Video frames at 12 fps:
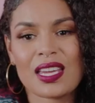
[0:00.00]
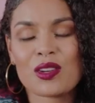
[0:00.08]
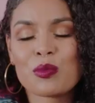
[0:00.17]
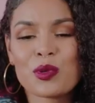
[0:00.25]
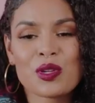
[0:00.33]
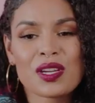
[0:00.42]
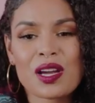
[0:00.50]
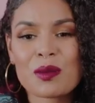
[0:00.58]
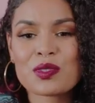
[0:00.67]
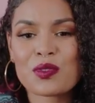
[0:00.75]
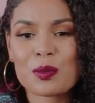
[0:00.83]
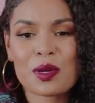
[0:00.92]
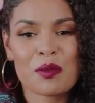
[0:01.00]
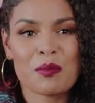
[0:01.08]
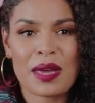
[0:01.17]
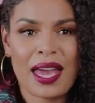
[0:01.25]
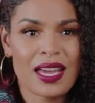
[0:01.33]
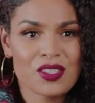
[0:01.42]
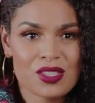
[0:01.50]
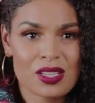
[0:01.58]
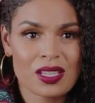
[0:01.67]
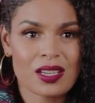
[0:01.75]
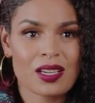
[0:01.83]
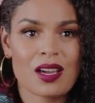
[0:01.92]
Inner beauty comes from
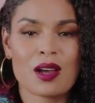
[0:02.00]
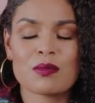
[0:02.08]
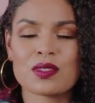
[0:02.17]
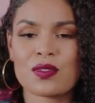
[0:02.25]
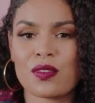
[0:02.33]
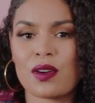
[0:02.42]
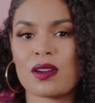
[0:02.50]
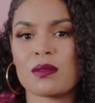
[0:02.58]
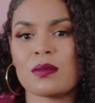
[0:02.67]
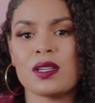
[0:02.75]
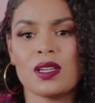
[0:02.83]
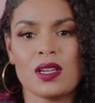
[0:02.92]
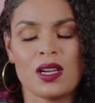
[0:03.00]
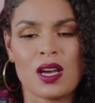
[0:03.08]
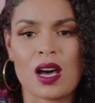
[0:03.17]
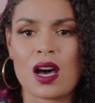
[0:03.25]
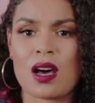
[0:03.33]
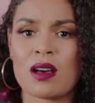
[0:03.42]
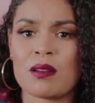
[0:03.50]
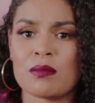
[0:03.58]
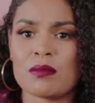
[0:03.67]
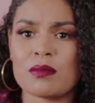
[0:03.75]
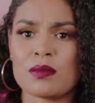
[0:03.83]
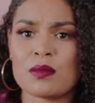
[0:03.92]
compassion, it comes from
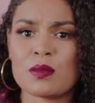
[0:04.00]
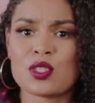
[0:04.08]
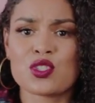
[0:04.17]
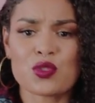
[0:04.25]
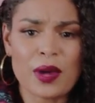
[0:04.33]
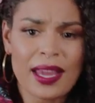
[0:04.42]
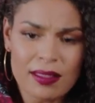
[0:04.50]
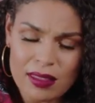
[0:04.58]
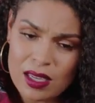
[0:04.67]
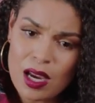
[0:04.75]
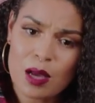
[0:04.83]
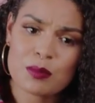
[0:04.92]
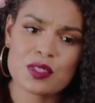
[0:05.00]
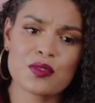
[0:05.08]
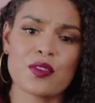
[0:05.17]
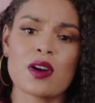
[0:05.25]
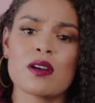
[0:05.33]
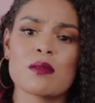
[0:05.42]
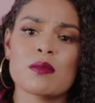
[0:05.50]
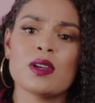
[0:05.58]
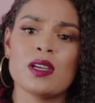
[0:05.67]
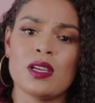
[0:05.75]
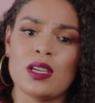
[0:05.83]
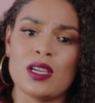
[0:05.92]
strength, it comes from,
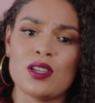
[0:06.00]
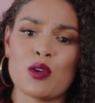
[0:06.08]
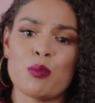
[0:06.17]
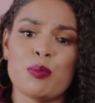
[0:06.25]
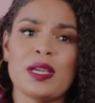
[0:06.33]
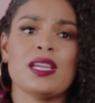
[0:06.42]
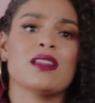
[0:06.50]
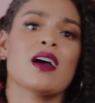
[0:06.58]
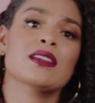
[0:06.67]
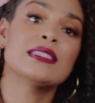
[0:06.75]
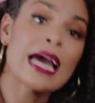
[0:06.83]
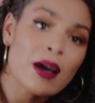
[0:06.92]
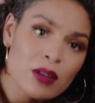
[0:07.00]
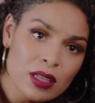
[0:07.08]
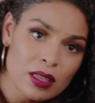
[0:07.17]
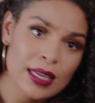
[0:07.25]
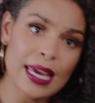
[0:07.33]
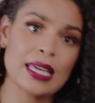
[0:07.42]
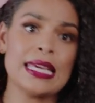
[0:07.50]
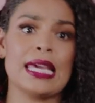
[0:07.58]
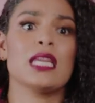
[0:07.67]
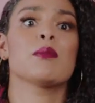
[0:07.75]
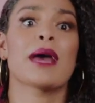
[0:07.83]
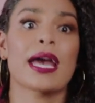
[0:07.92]
you know, being knocked down and getting